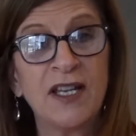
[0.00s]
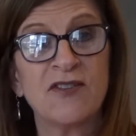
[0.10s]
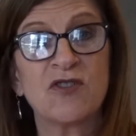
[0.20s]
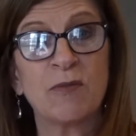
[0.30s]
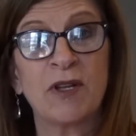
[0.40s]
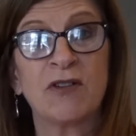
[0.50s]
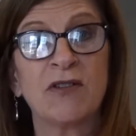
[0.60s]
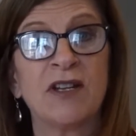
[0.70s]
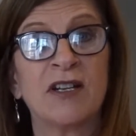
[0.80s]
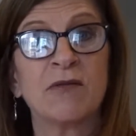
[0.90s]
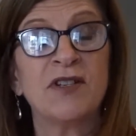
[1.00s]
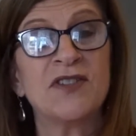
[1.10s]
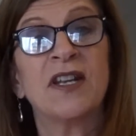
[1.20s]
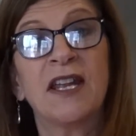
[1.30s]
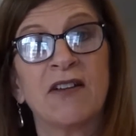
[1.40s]
instrumental in a
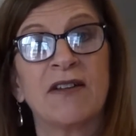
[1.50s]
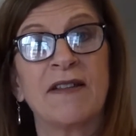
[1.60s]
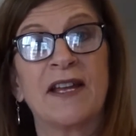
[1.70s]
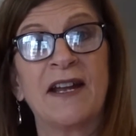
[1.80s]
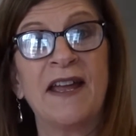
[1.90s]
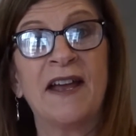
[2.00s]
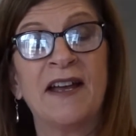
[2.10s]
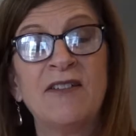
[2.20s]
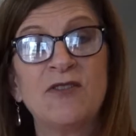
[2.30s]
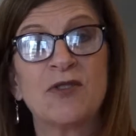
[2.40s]
recent hearing that I had.